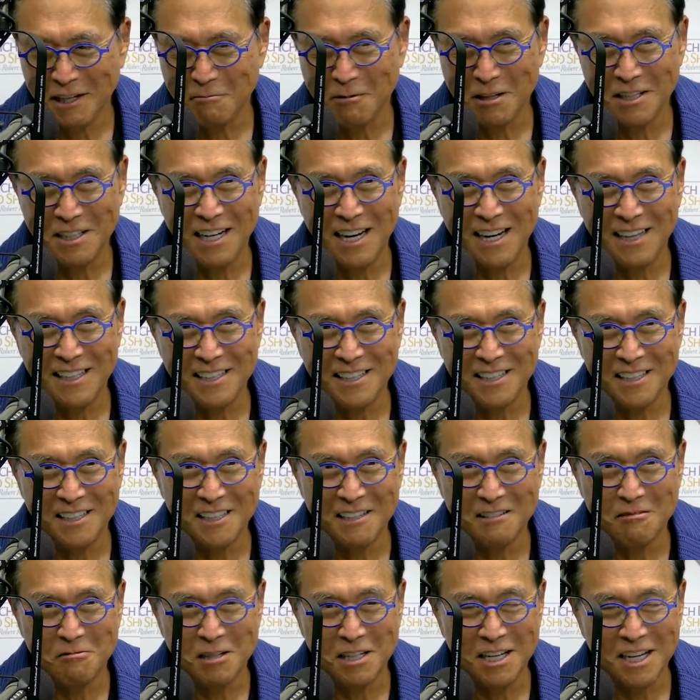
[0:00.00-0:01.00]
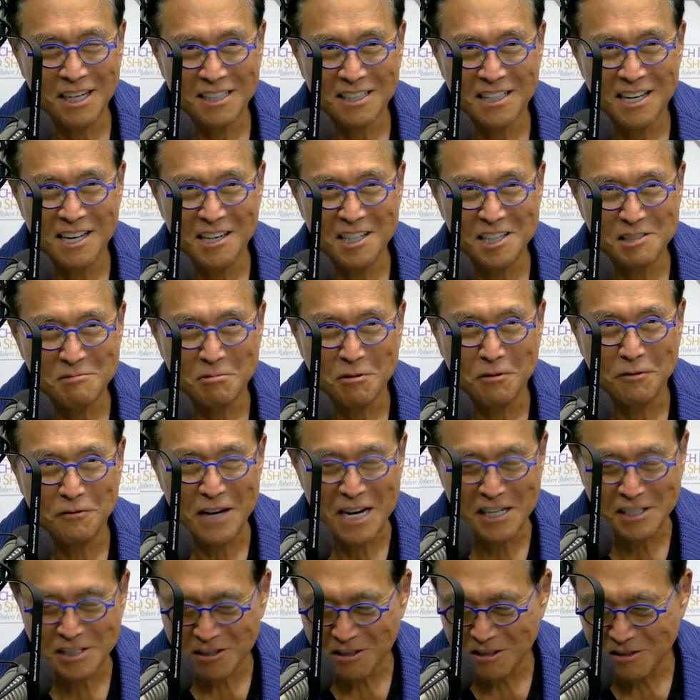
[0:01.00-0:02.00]
We're not here. We're not college
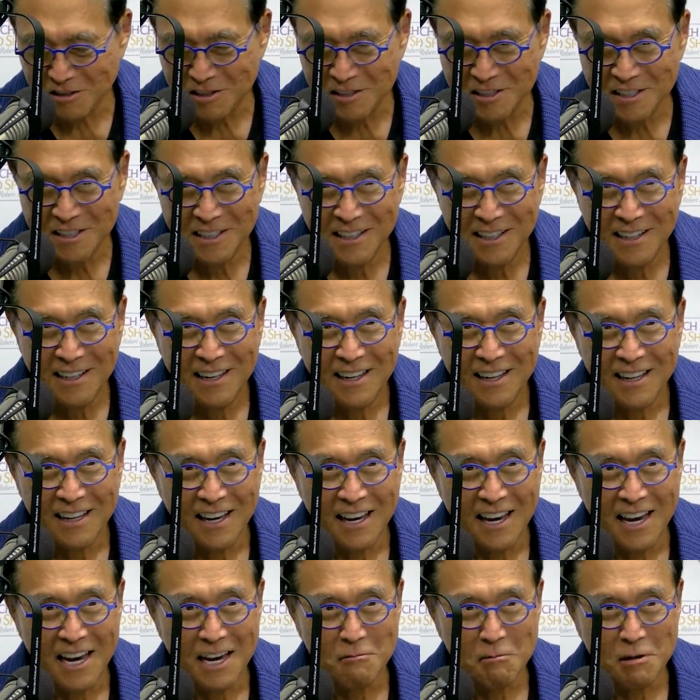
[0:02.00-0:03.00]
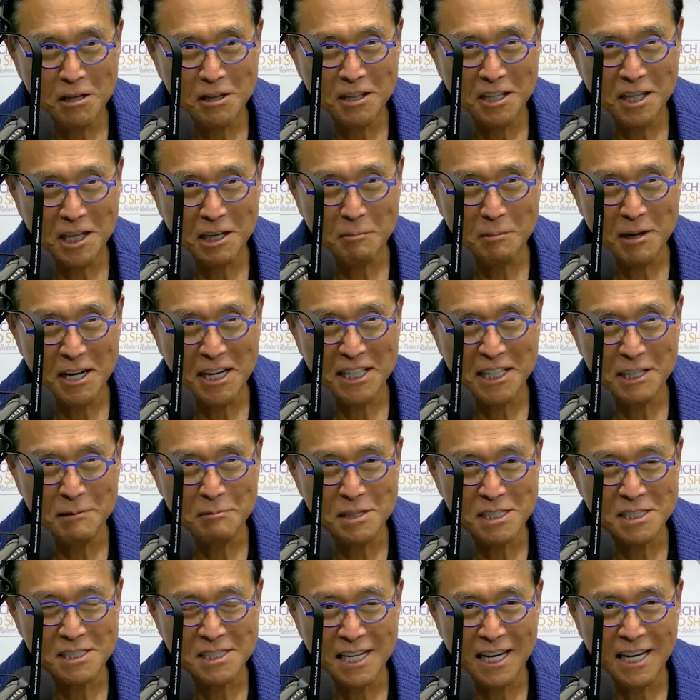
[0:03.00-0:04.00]
professors. And we think making
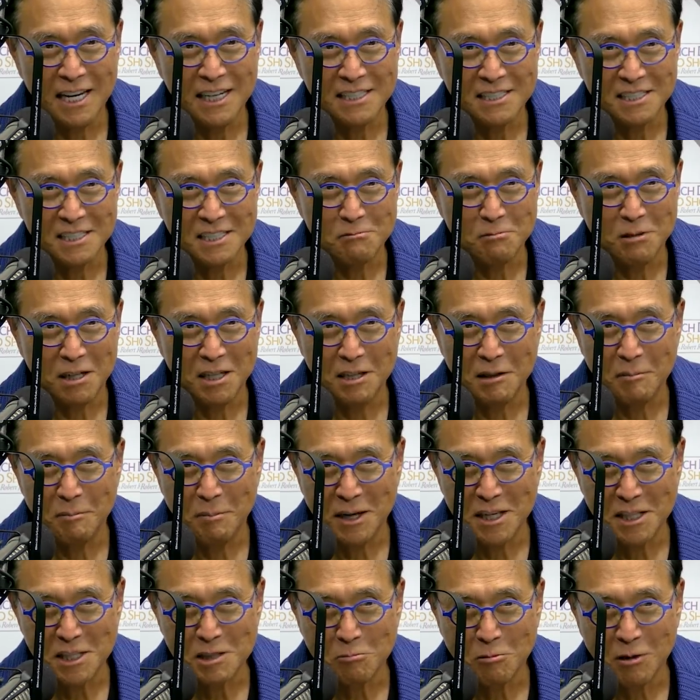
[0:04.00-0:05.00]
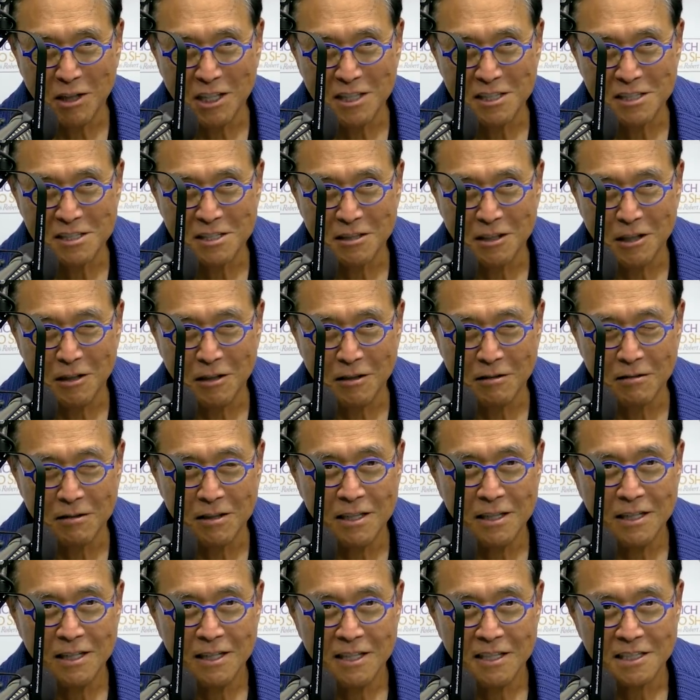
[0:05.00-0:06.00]
mistakes is one of the best ways to learn.
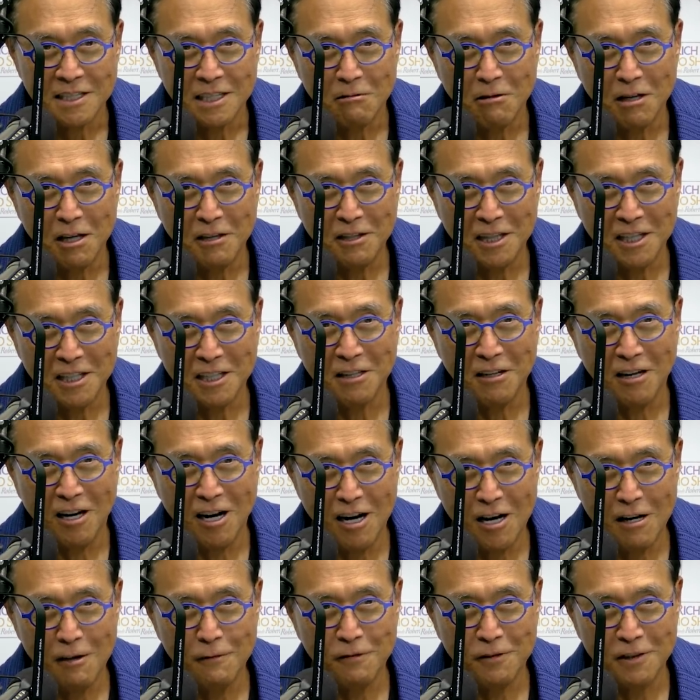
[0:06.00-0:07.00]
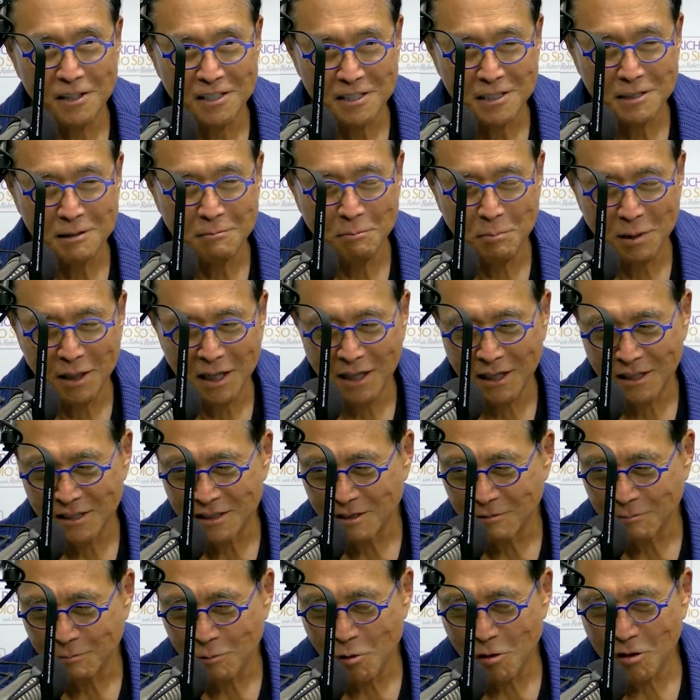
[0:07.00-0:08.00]
So I want to thank you all for being
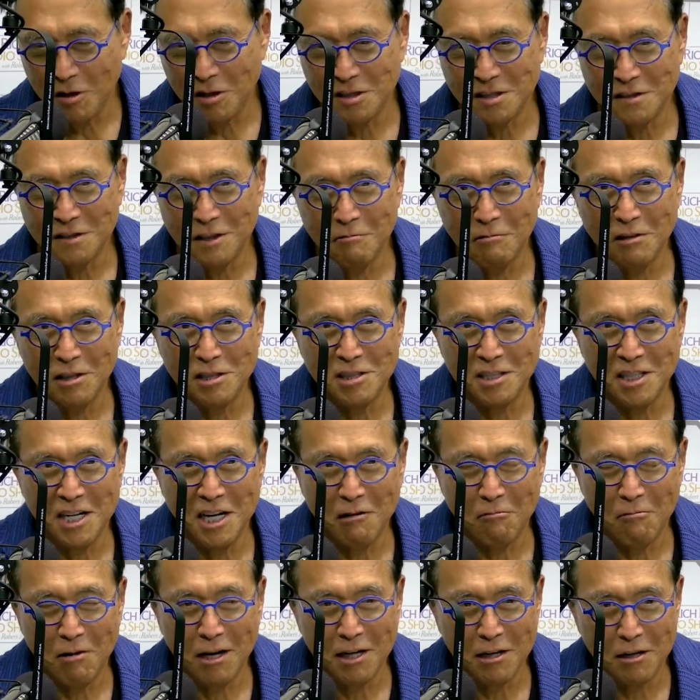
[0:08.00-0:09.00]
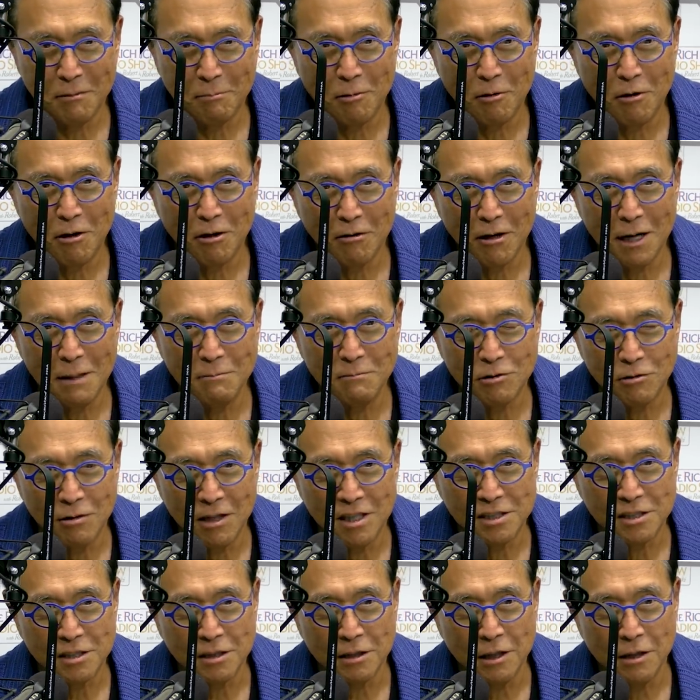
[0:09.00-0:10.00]
supporters of the Rich Dad Radio program.
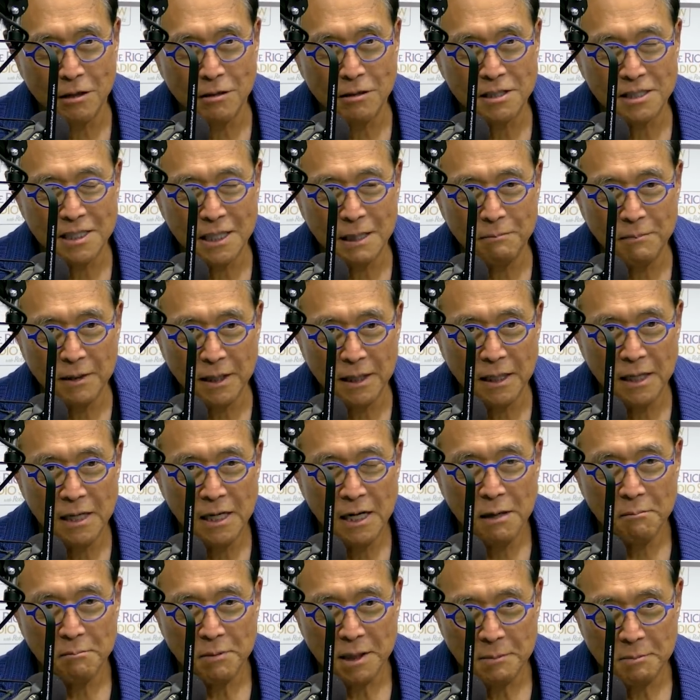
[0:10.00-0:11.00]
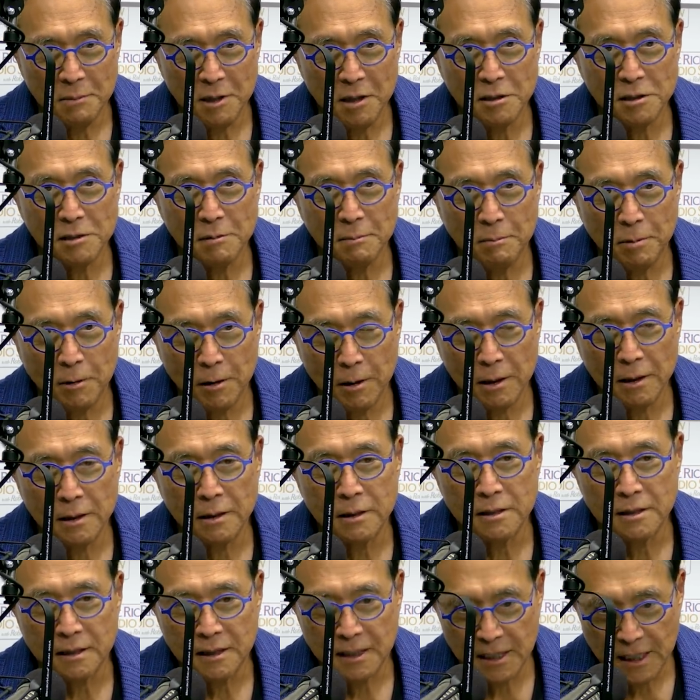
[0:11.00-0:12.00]
Trust you'll learn something. But most
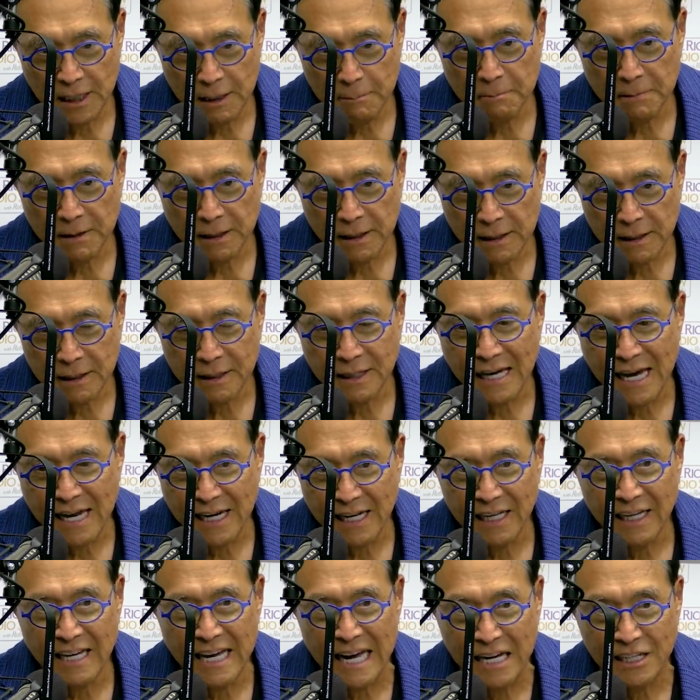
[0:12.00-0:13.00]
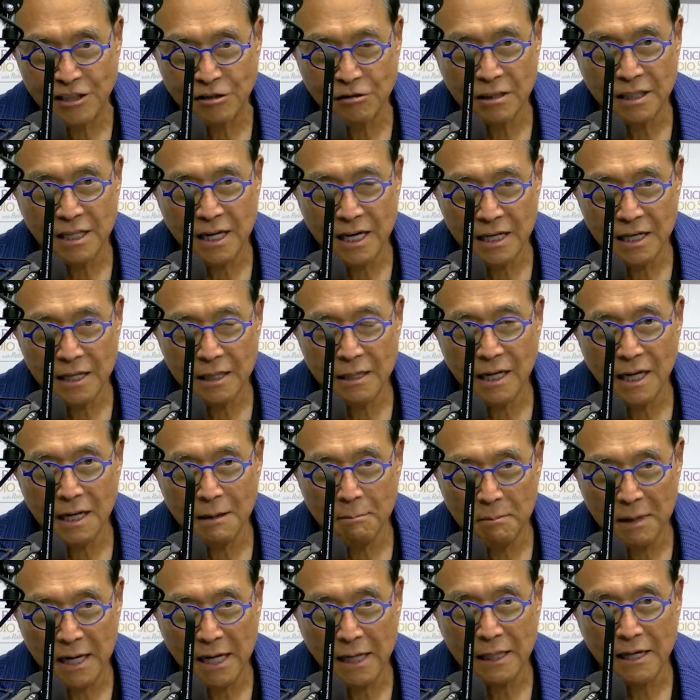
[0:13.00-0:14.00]
important, keep getting educated
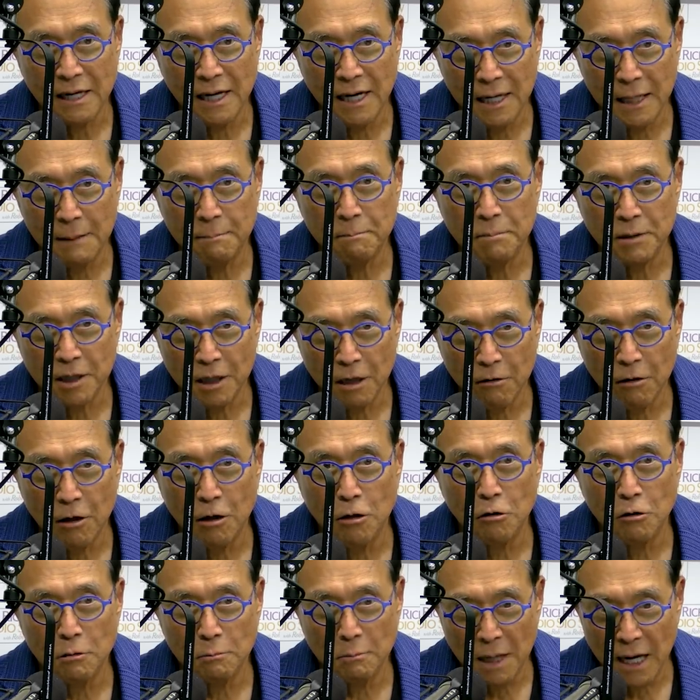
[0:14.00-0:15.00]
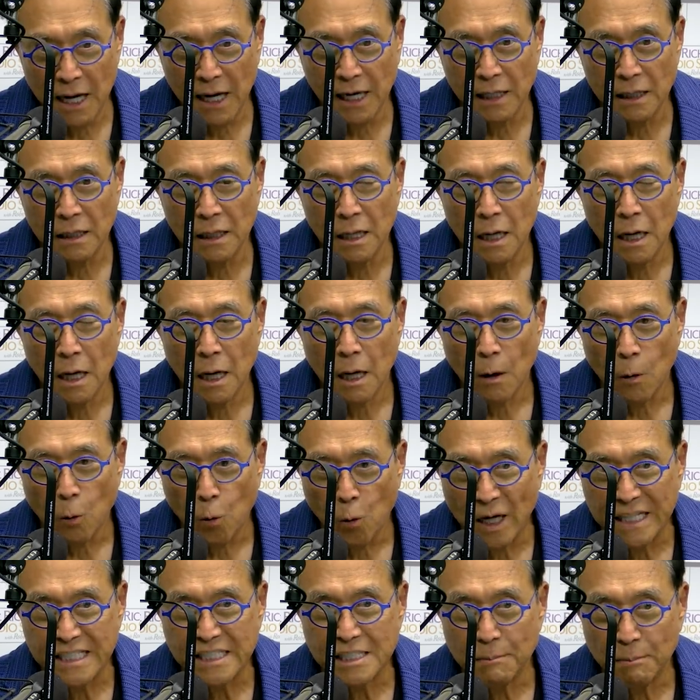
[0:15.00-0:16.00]
and make up your own mind
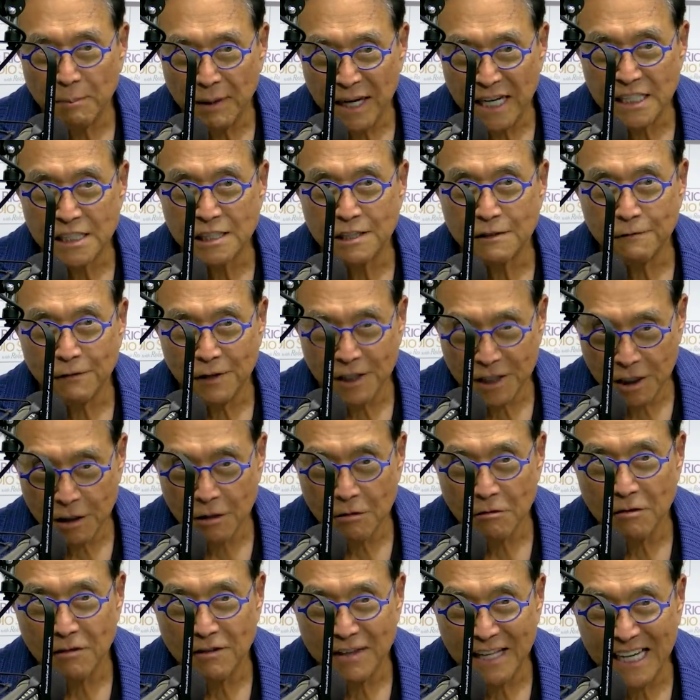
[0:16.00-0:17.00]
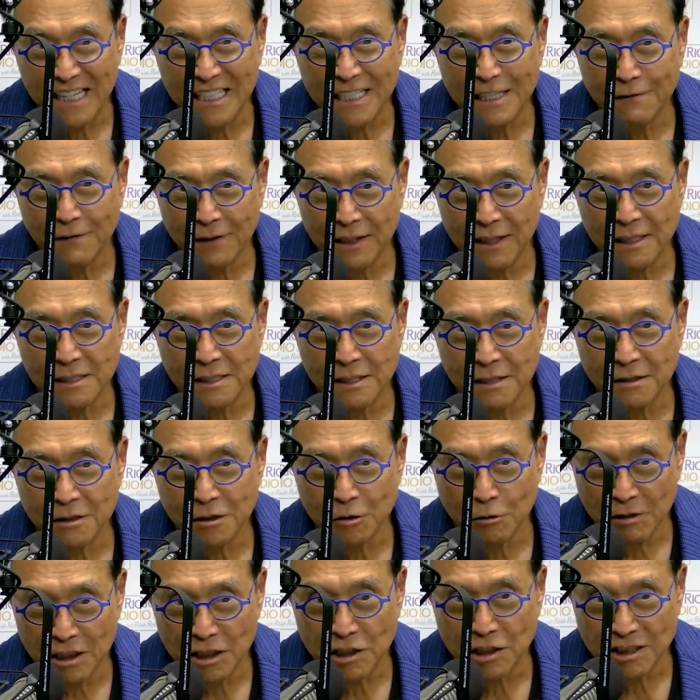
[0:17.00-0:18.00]
what's best for you. Thank you for listening
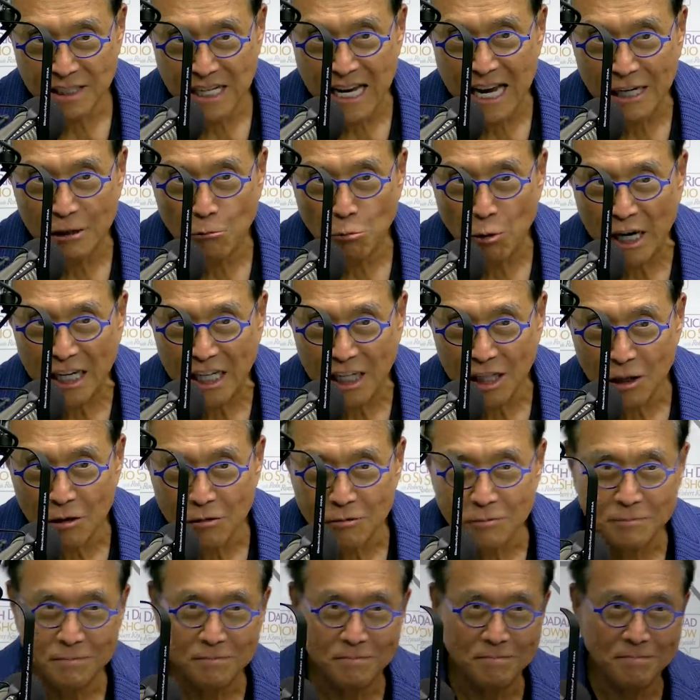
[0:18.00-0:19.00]
to Rich Dad Radio.